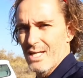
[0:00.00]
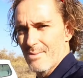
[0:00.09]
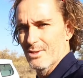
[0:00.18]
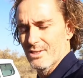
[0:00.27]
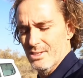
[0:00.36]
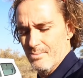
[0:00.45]

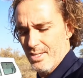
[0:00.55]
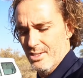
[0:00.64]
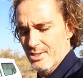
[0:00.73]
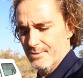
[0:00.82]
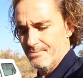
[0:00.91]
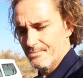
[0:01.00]
camel
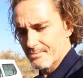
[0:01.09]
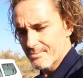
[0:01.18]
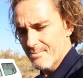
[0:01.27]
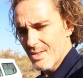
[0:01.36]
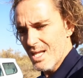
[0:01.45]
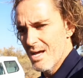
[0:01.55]
suspension,
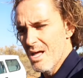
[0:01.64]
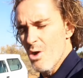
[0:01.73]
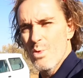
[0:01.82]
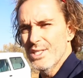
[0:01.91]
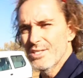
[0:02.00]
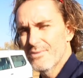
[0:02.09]

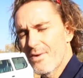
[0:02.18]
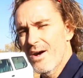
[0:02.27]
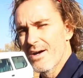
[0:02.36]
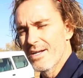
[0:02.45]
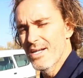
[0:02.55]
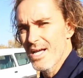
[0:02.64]
which is
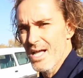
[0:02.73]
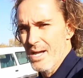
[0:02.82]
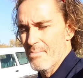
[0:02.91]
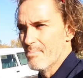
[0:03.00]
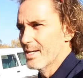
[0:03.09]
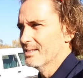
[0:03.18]
fine,
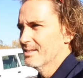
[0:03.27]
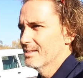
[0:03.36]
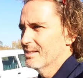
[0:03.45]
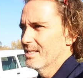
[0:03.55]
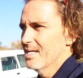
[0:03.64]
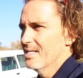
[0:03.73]
but
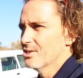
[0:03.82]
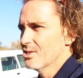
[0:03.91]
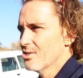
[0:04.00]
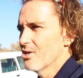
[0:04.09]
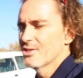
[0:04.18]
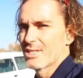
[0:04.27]
it's
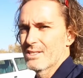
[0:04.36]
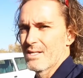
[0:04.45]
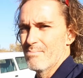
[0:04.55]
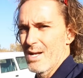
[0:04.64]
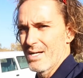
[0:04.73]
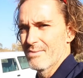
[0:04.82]
not just a
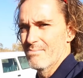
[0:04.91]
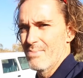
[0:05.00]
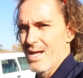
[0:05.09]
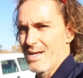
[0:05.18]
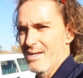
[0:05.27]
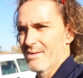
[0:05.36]
plug and
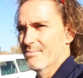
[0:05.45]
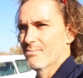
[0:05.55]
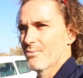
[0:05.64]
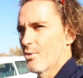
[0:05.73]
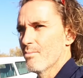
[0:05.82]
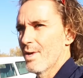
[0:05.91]
play
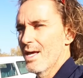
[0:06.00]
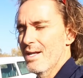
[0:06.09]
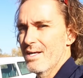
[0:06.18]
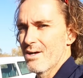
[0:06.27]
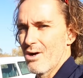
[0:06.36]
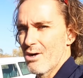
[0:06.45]
from
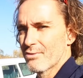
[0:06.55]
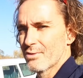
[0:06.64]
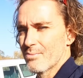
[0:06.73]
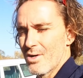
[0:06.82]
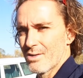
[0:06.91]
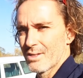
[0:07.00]
any
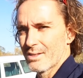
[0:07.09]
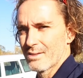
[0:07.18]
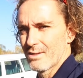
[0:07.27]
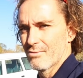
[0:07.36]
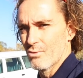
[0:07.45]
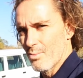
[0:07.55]

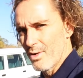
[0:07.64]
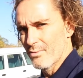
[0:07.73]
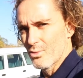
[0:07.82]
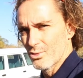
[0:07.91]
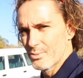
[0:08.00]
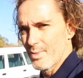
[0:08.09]
aftermarket
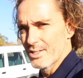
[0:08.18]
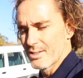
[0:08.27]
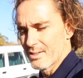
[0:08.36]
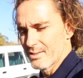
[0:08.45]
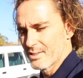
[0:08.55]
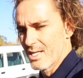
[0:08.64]
4x4
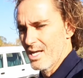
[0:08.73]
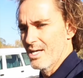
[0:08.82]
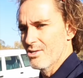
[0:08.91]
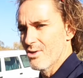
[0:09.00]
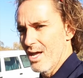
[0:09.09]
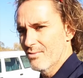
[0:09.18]
specialists.
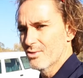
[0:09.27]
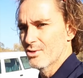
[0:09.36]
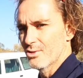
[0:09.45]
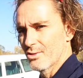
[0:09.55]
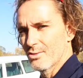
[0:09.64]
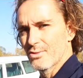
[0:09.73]
You have
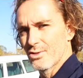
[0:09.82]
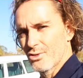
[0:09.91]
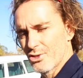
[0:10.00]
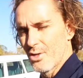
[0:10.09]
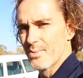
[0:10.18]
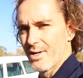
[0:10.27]
to
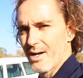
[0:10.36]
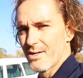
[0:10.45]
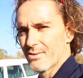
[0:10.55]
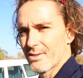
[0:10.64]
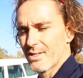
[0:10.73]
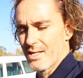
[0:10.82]
shop
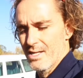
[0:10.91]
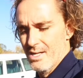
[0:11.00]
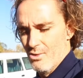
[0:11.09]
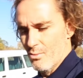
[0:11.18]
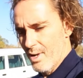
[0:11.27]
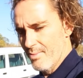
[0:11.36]
around
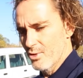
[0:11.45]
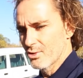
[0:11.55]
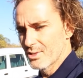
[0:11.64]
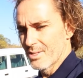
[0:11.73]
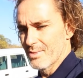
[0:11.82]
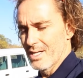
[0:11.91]
or maybe use
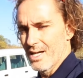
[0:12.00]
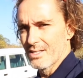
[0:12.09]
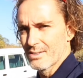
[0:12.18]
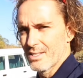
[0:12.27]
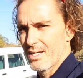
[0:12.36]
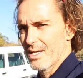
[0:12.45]
something
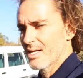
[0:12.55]
else.